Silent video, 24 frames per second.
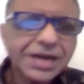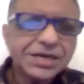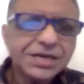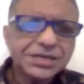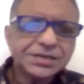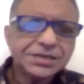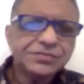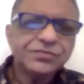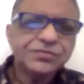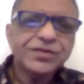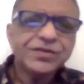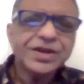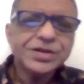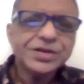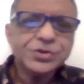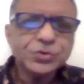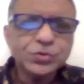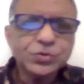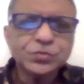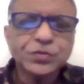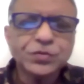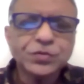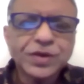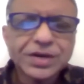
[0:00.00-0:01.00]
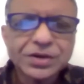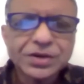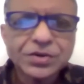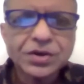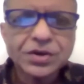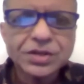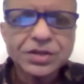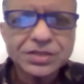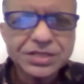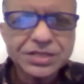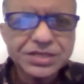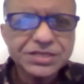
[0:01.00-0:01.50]
And when you
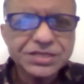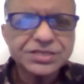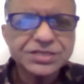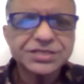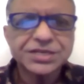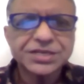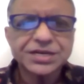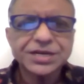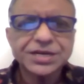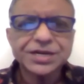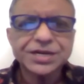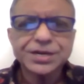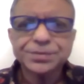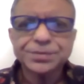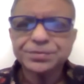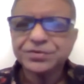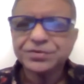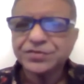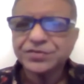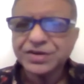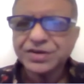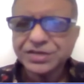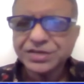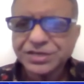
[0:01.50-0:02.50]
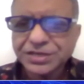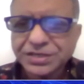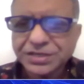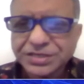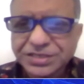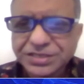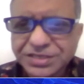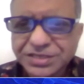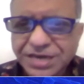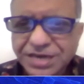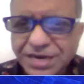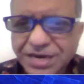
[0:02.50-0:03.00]
work on these secondary
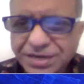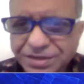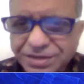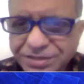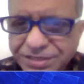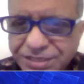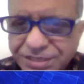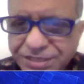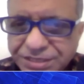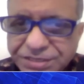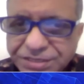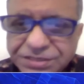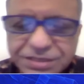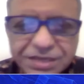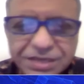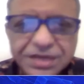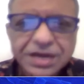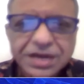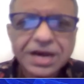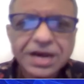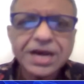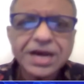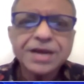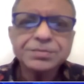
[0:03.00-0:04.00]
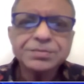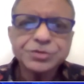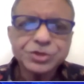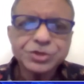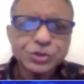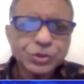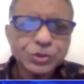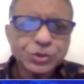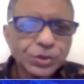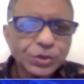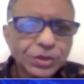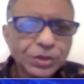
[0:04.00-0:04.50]
prevention strategies, I'm
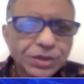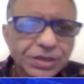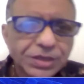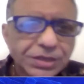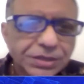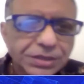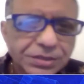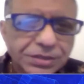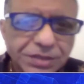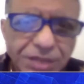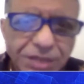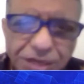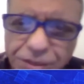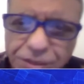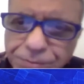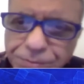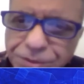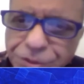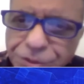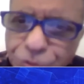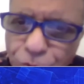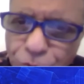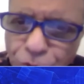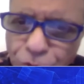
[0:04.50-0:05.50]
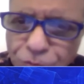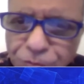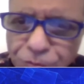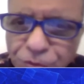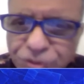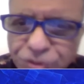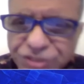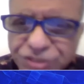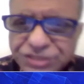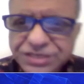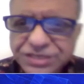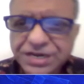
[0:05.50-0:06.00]
sure there'll be no
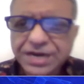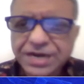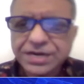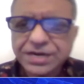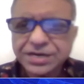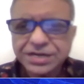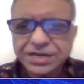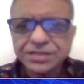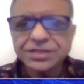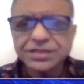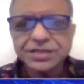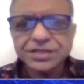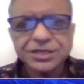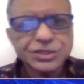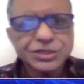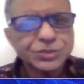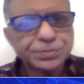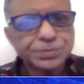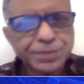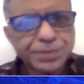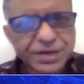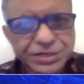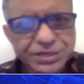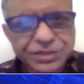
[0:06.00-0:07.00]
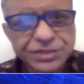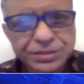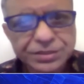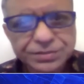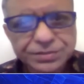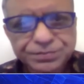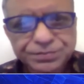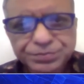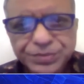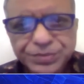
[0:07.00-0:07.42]
more stent in these patients.